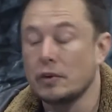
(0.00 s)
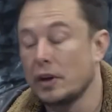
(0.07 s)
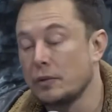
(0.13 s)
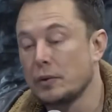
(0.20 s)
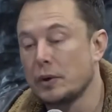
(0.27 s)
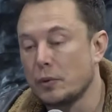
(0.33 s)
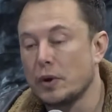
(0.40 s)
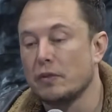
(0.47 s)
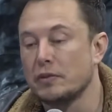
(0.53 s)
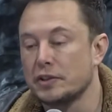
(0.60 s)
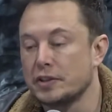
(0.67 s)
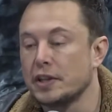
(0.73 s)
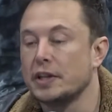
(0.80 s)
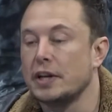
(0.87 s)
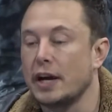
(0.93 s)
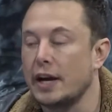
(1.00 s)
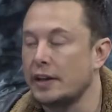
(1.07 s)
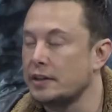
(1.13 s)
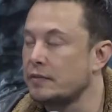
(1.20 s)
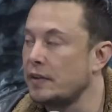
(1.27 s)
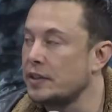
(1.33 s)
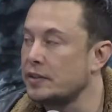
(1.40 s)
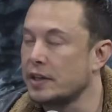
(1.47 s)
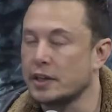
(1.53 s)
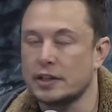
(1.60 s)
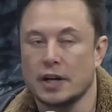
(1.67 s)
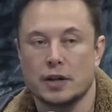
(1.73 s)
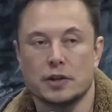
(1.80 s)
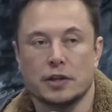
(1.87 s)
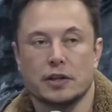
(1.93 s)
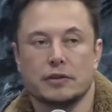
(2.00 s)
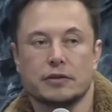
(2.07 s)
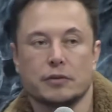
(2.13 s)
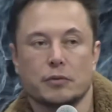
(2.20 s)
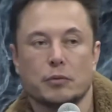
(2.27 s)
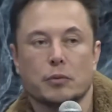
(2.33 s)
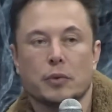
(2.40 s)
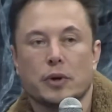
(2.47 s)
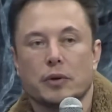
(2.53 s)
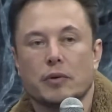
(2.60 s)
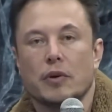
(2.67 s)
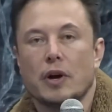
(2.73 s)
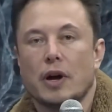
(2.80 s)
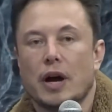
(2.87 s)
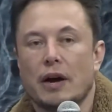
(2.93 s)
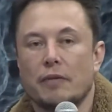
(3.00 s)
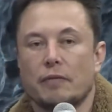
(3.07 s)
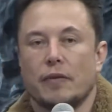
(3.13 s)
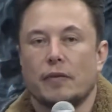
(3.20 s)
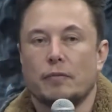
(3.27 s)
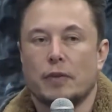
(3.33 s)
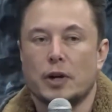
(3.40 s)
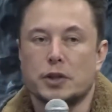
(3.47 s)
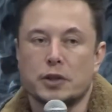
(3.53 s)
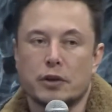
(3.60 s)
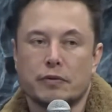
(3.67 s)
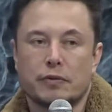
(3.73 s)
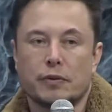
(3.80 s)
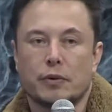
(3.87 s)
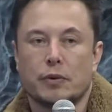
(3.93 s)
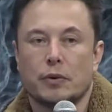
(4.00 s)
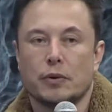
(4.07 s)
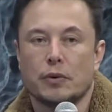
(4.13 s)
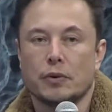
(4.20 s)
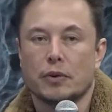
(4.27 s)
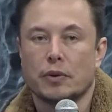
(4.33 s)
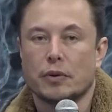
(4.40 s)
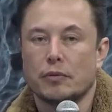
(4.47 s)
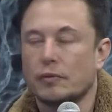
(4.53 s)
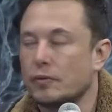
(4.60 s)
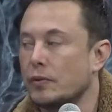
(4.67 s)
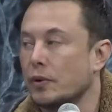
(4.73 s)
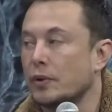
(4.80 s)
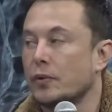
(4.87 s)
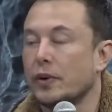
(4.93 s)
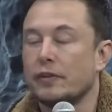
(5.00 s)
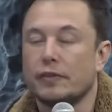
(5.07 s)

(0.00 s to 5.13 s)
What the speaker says: we almost did die at SpaceX actually. So I budgeted for 3